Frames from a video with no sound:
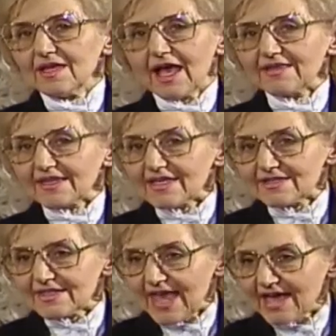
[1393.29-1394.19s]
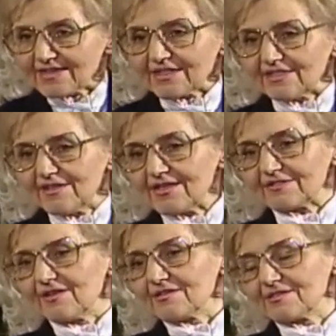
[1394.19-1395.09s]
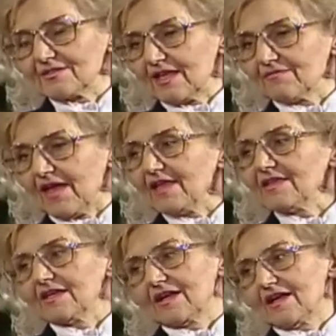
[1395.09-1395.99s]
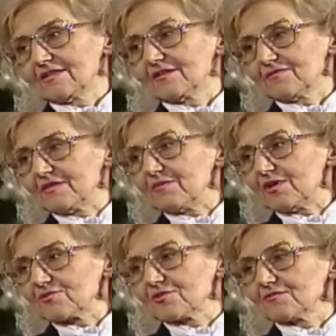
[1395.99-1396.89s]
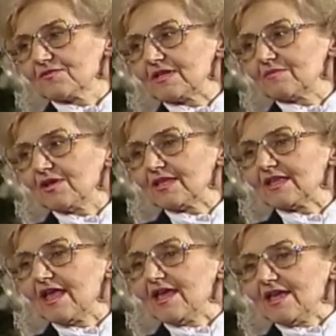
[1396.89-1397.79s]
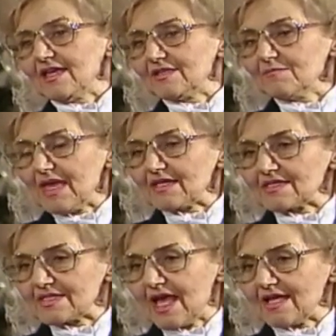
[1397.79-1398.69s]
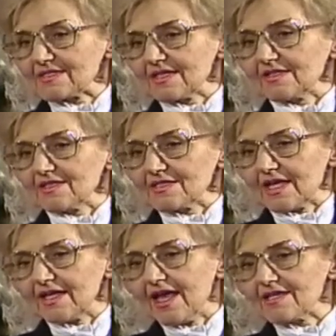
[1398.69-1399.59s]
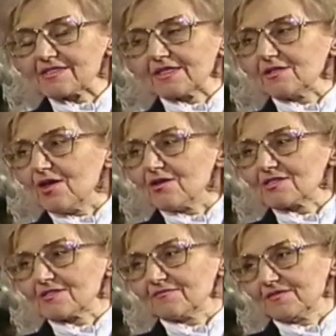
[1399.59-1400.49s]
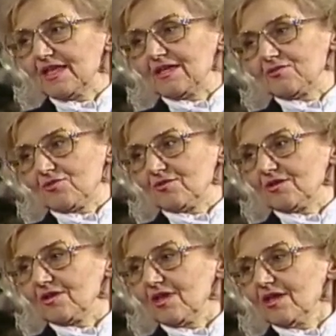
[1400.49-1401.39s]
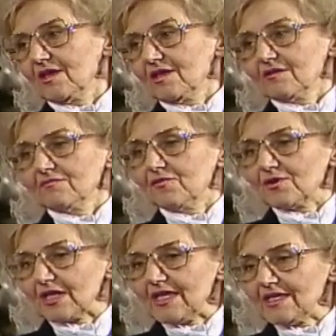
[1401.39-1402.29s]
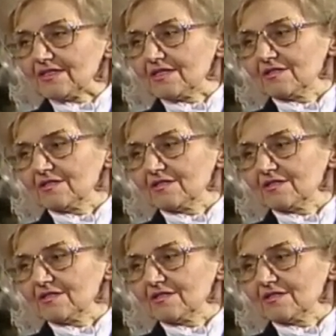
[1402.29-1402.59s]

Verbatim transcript: and it yet it do, doesn't have any kind of emulsion film on it. It makes sense that it's against the laws of nature for it